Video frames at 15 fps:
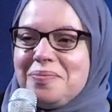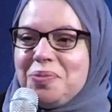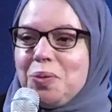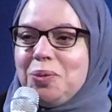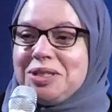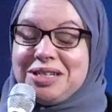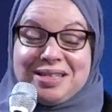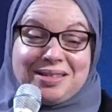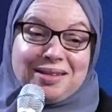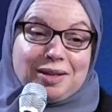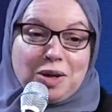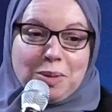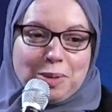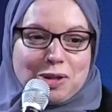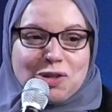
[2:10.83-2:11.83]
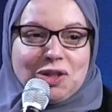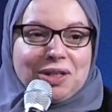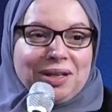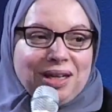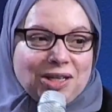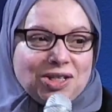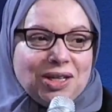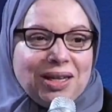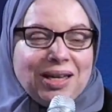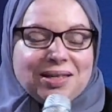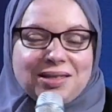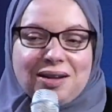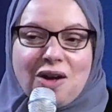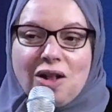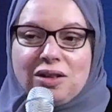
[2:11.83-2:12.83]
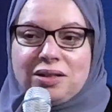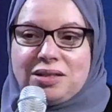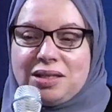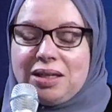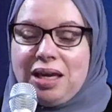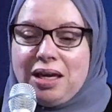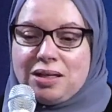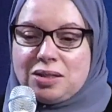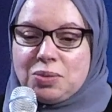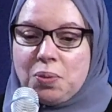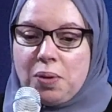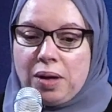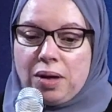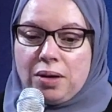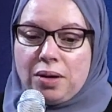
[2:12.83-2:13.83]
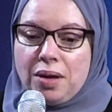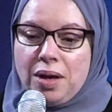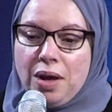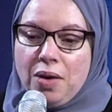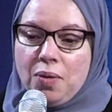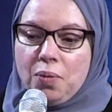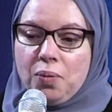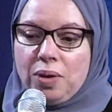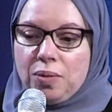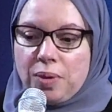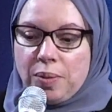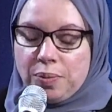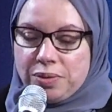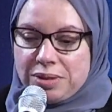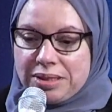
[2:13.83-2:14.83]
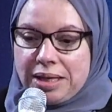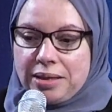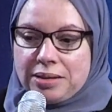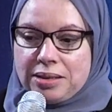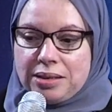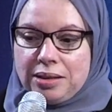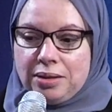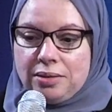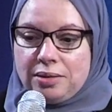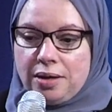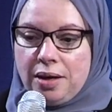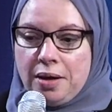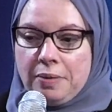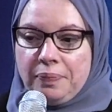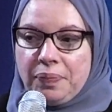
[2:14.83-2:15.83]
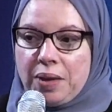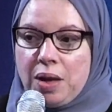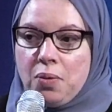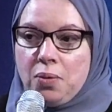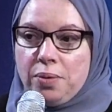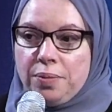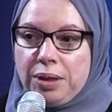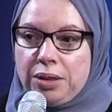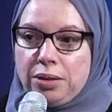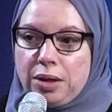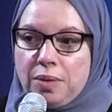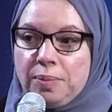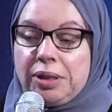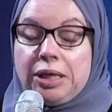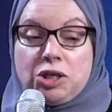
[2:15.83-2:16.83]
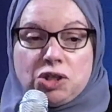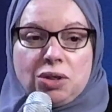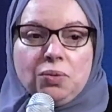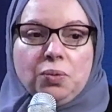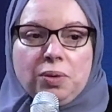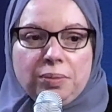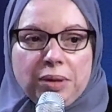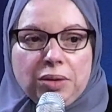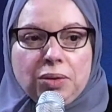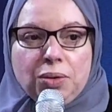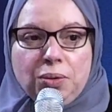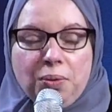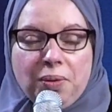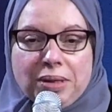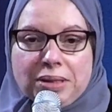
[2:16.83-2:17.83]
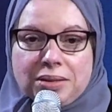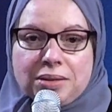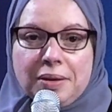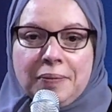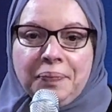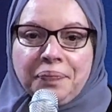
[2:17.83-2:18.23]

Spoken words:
which isn't a commercial litigation case at all, it's a case where we represented a Malaysian woman who was